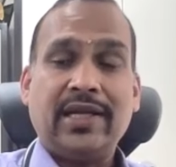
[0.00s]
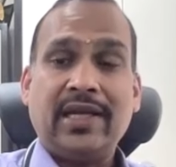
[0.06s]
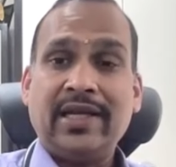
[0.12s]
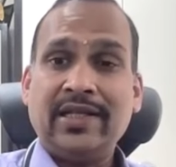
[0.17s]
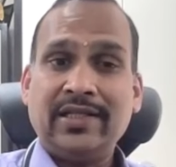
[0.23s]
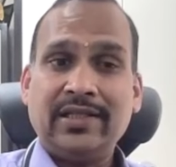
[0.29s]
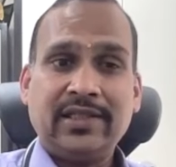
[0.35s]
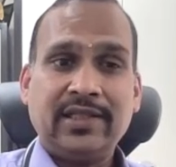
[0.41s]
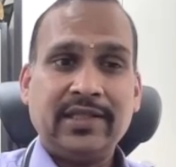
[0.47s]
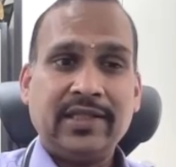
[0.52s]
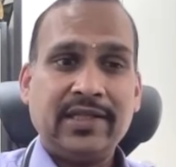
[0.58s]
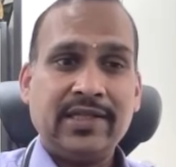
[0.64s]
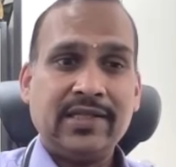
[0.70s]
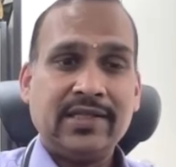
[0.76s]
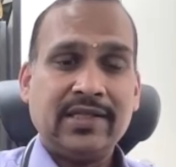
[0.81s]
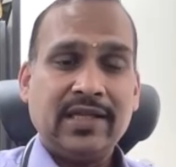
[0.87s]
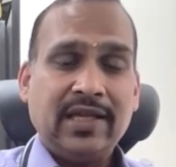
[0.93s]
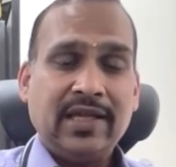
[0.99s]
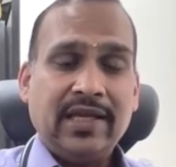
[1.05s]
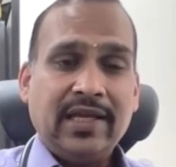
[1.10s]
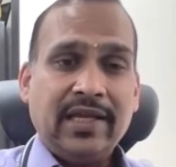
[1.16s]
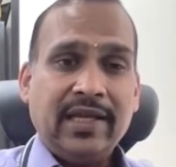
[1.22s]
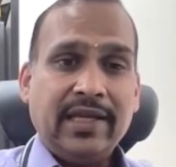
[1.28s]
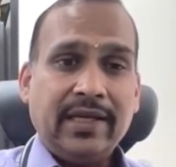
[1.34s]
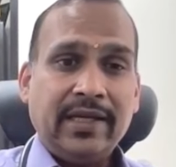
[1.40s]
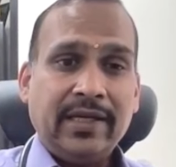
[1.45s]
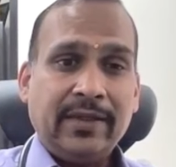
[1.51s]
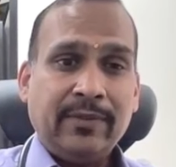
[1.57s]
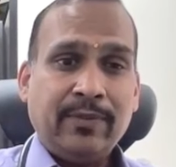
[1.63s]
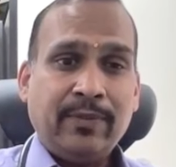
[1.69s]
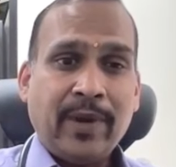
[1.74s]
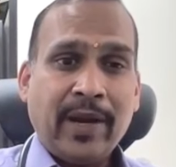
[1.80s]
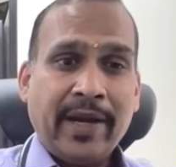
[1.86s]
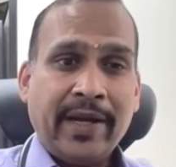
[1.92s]
Another thing is it
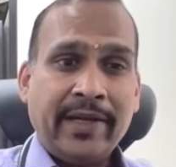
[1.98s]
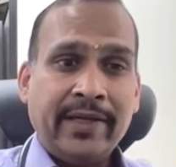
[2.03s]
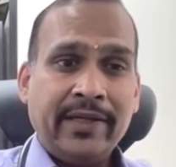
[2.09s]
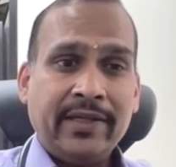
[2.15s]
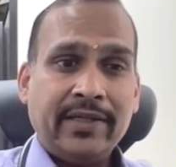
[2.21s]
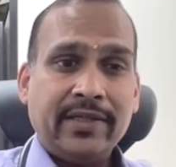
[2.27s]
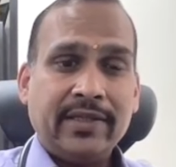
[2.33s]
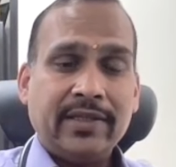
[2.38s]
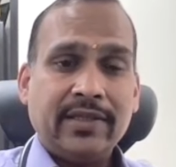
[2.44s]
bind